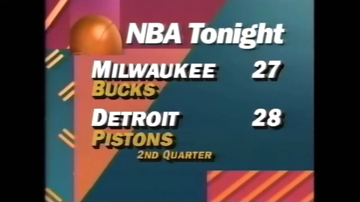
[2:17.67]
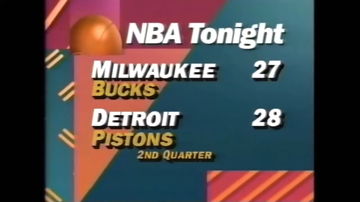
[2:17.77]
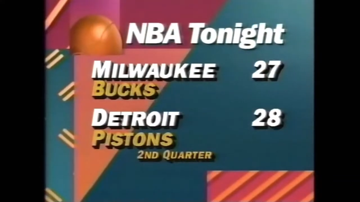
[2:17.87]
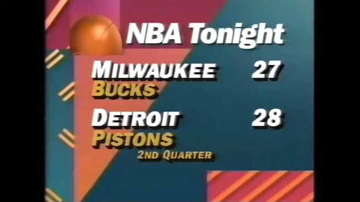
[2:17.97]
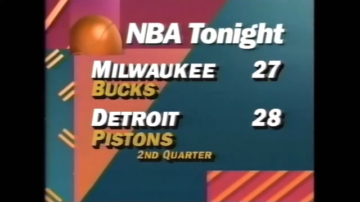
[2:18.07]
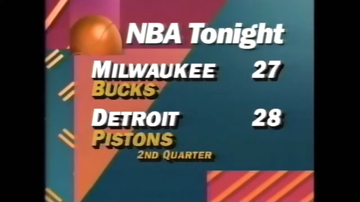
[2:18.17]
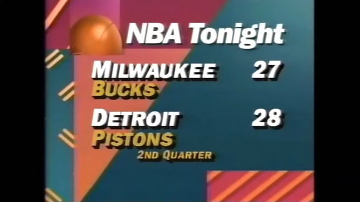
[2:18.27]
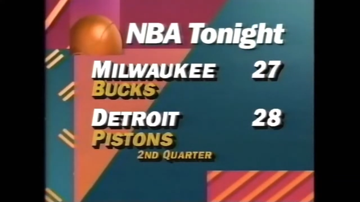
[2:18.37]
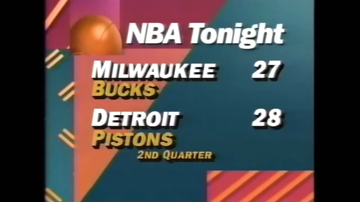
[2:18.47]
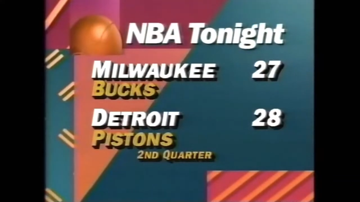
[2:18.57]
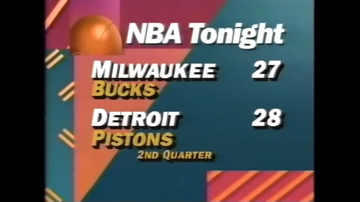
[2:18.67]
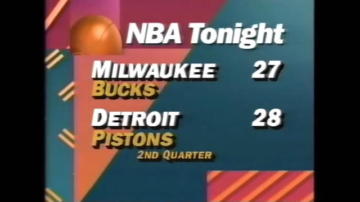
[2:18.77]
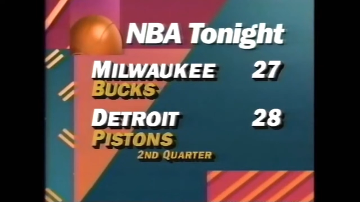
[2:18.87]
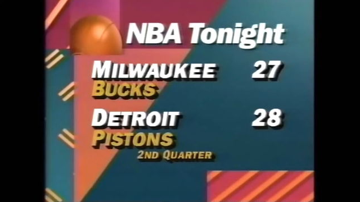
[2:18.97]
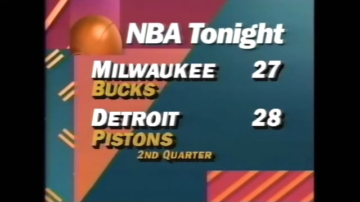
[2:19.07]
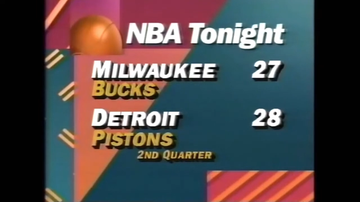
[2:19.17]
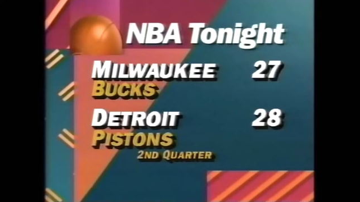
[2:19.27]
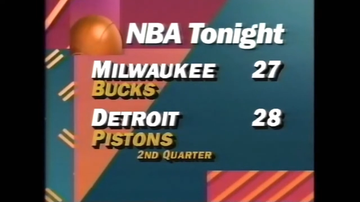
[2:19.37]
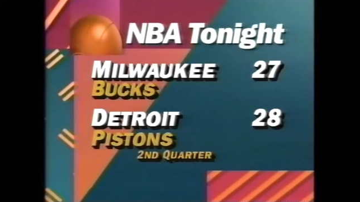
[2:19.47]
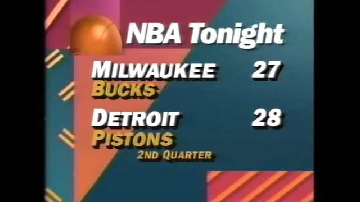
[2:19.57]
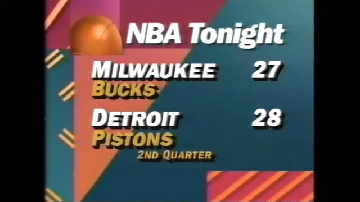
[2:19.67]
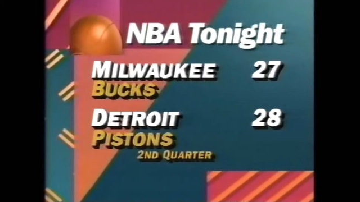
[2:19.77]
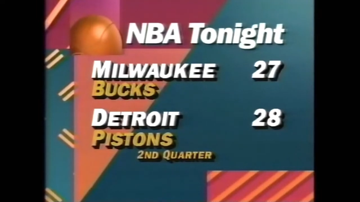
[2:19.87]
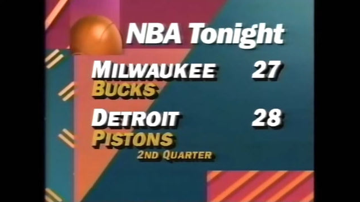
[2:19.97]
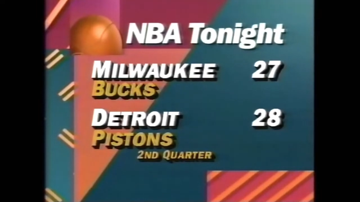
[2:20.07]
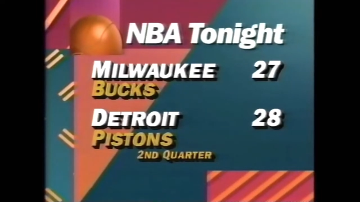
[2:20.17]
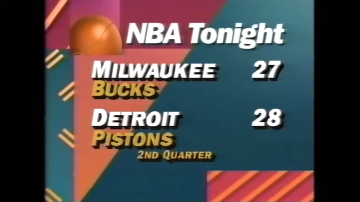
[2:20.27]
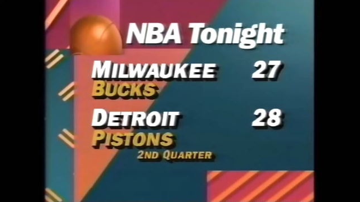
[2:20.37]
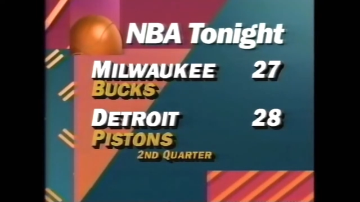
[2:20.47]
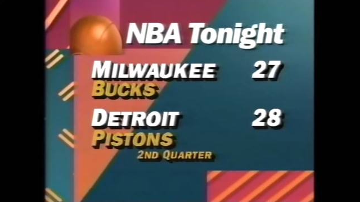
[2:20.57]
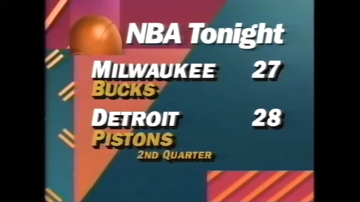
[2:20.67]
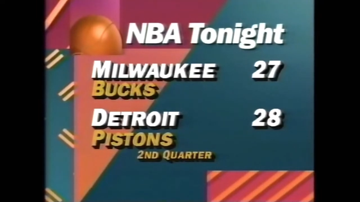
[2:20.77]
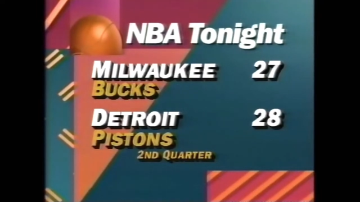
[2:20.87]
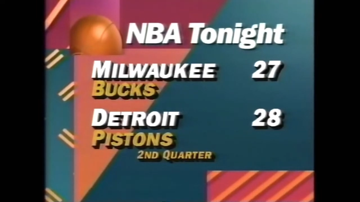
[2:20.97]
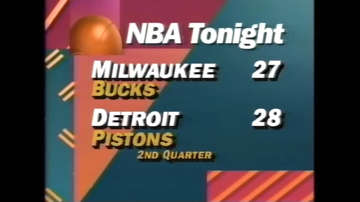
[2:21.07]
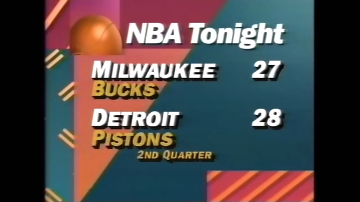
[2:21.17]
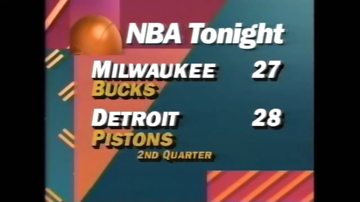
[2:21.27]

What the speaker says: (no speaker visible)